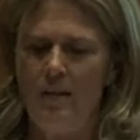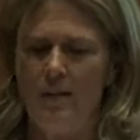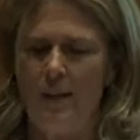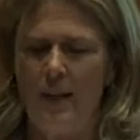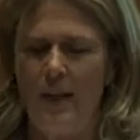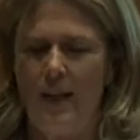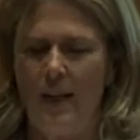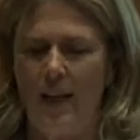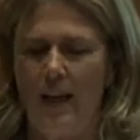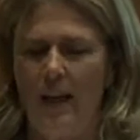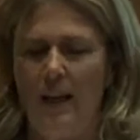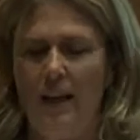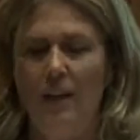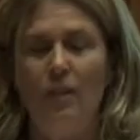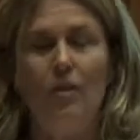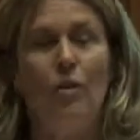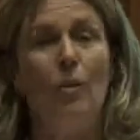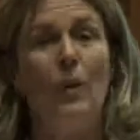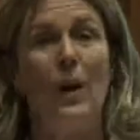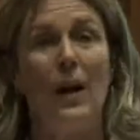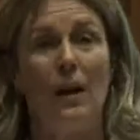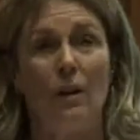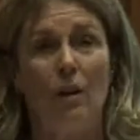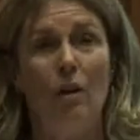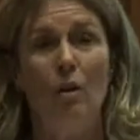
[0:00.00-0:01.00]
thinking
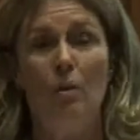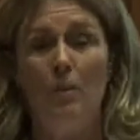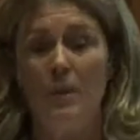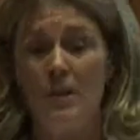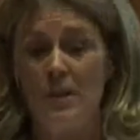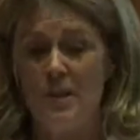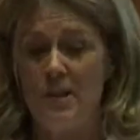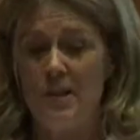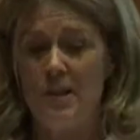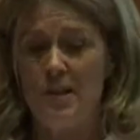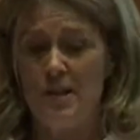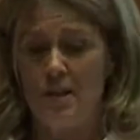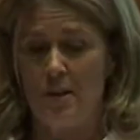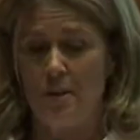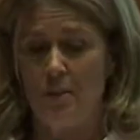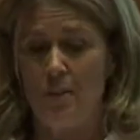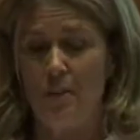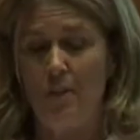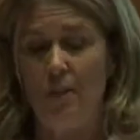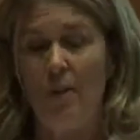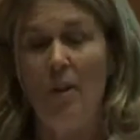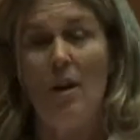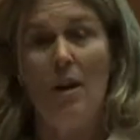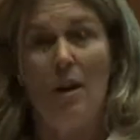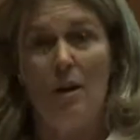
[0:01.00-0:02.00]
into our human
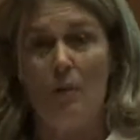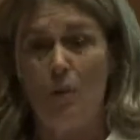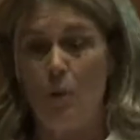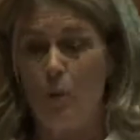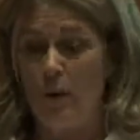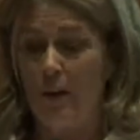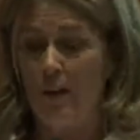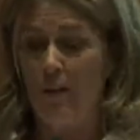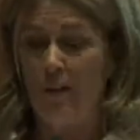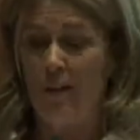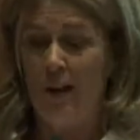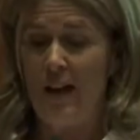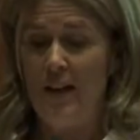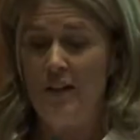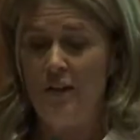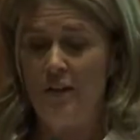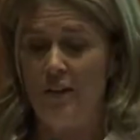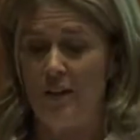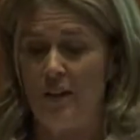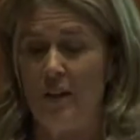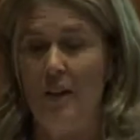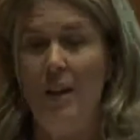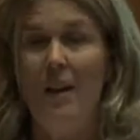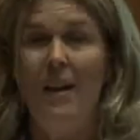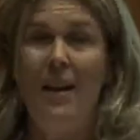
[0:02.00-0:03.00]
systems of
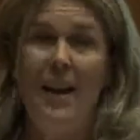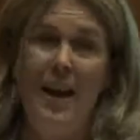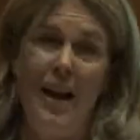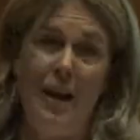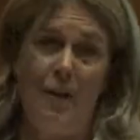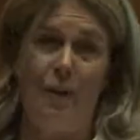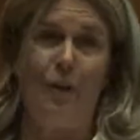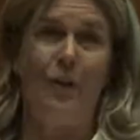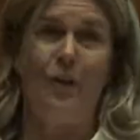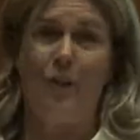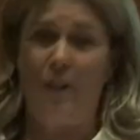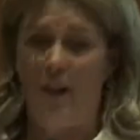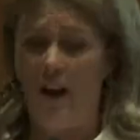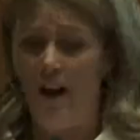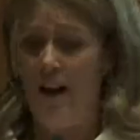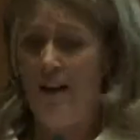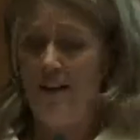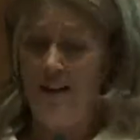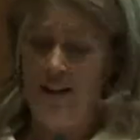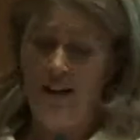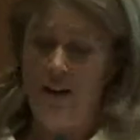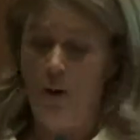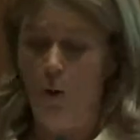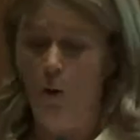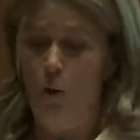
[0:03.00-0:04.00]
organisation, our
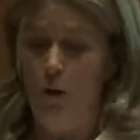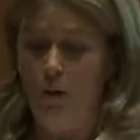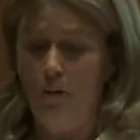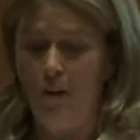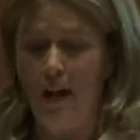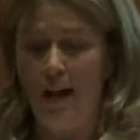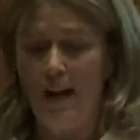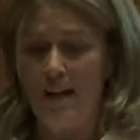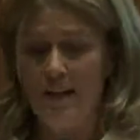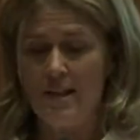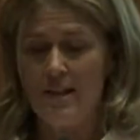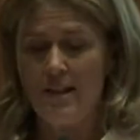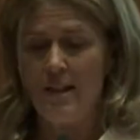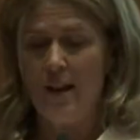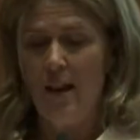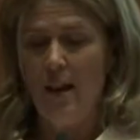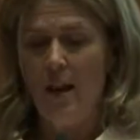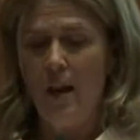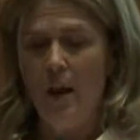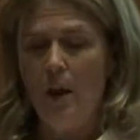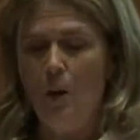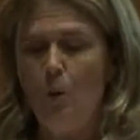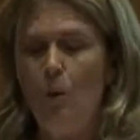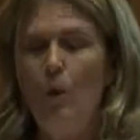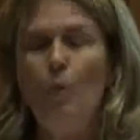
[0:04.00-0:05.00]
society, all of us,
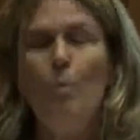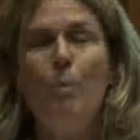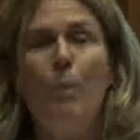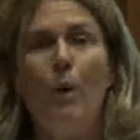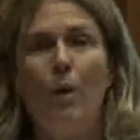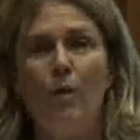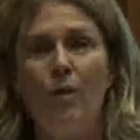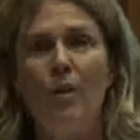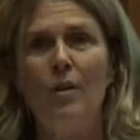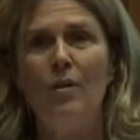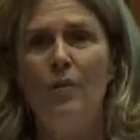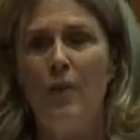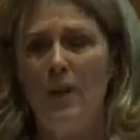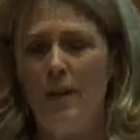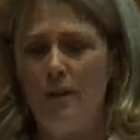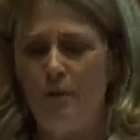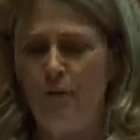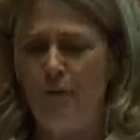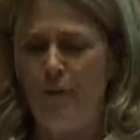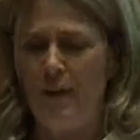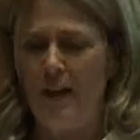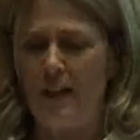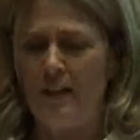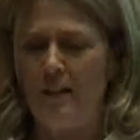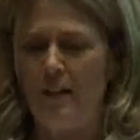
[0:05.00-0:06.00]
will positively
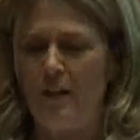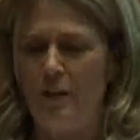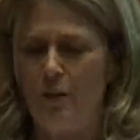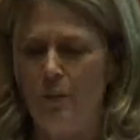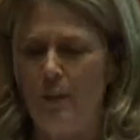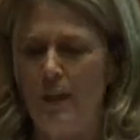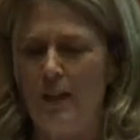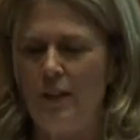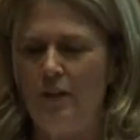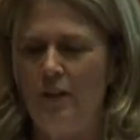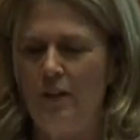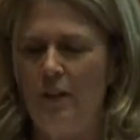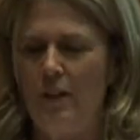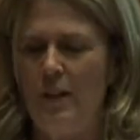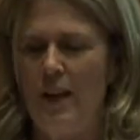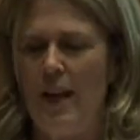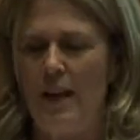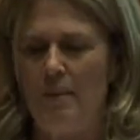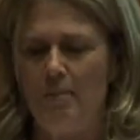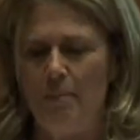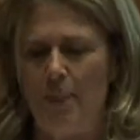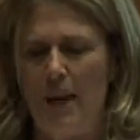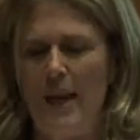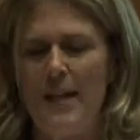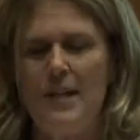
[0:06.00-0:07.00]
affect the direction
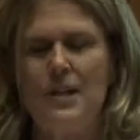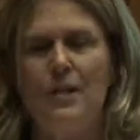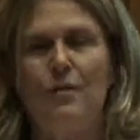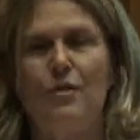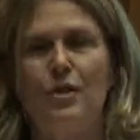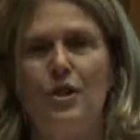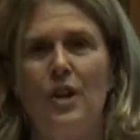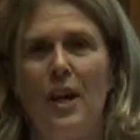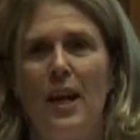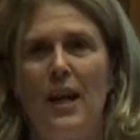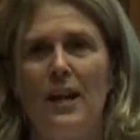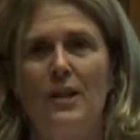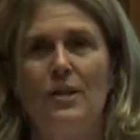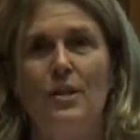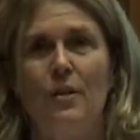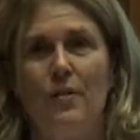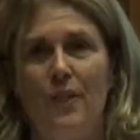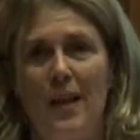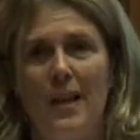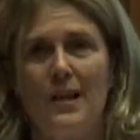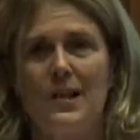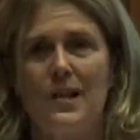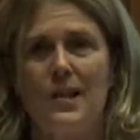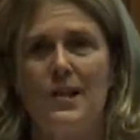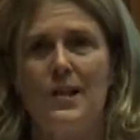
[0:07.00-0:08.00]
and pace of change of
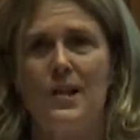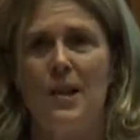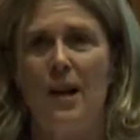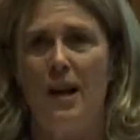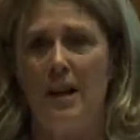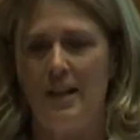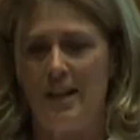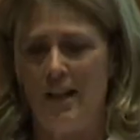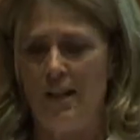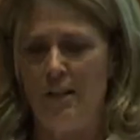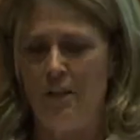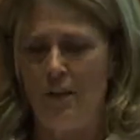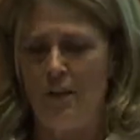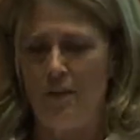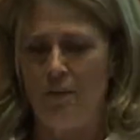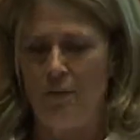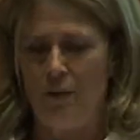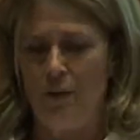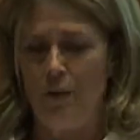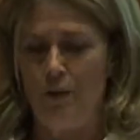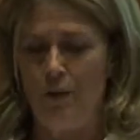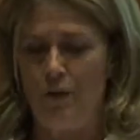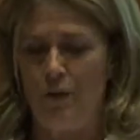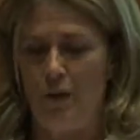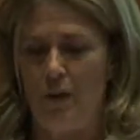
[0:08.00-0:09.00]
that society into the
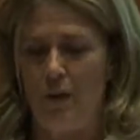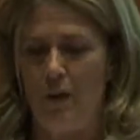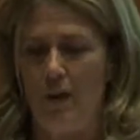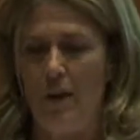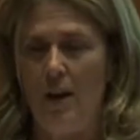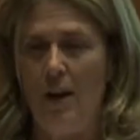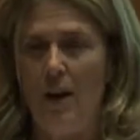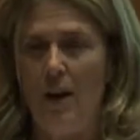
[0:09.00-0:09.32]
future.